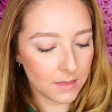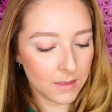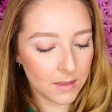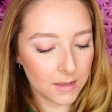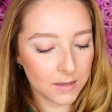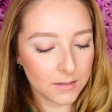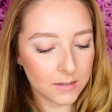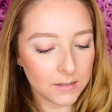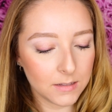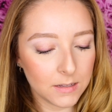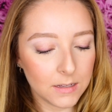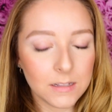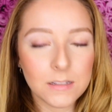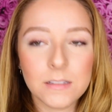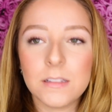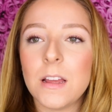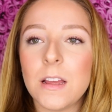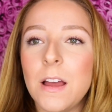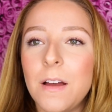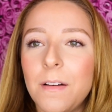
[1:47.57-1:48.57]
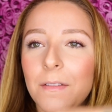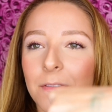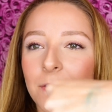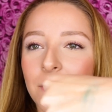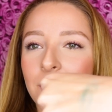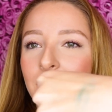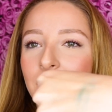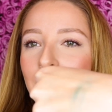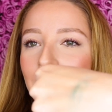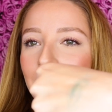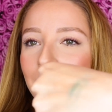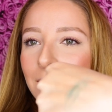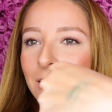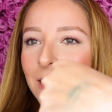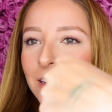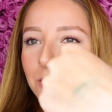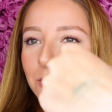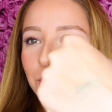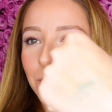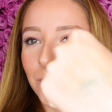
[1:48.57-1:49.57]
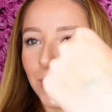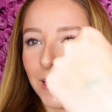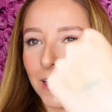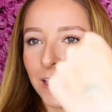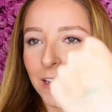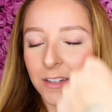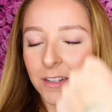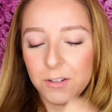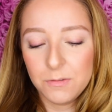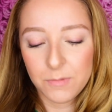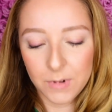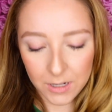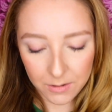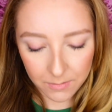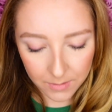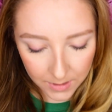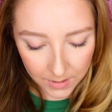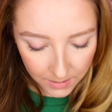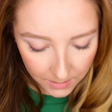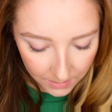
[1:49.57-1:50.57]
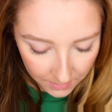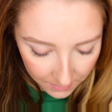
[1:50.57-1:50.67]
this is very tricky to work with.